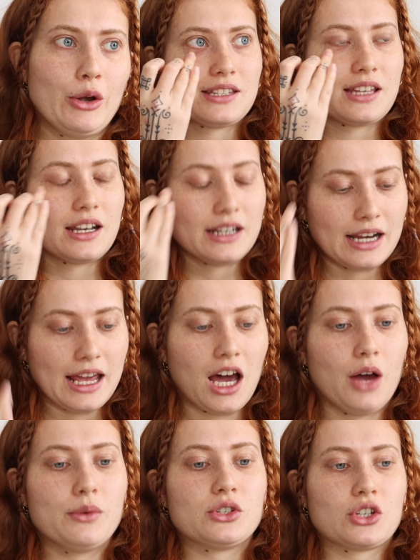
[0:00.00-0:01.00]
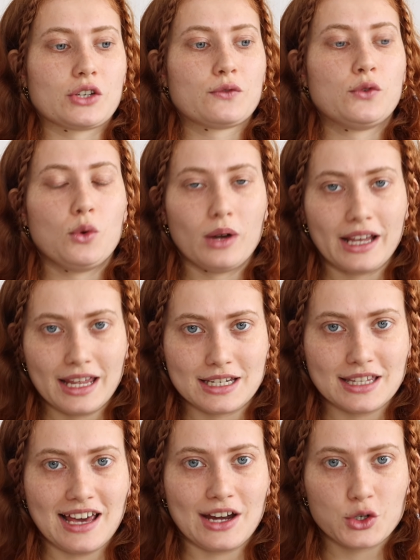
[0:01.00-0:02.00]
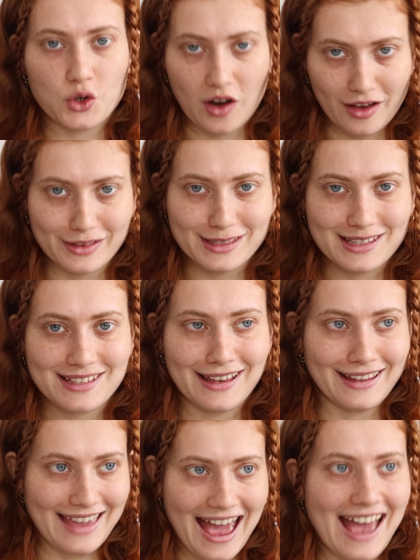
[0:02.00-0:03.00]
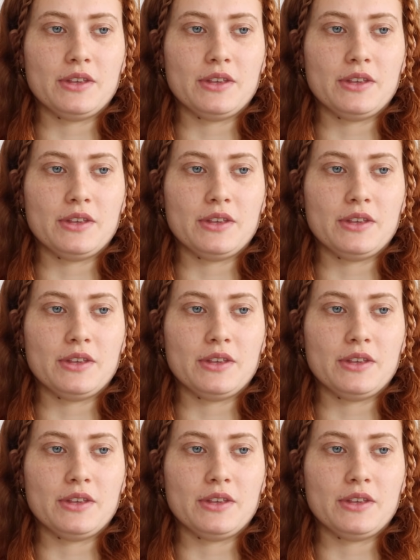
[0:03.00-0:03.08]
Suddenly I was just falling into that trance again.